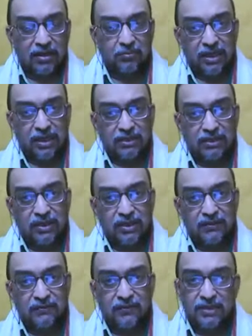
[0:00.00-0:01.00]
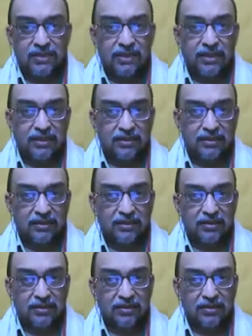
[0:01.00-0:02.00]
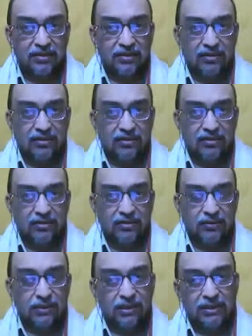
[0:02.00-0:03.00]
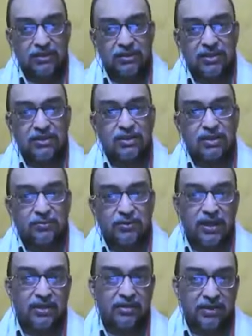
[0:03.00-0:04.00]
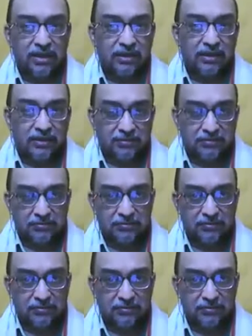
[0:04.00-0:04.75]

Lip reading: And by the 21st day, only the structure of car remained there.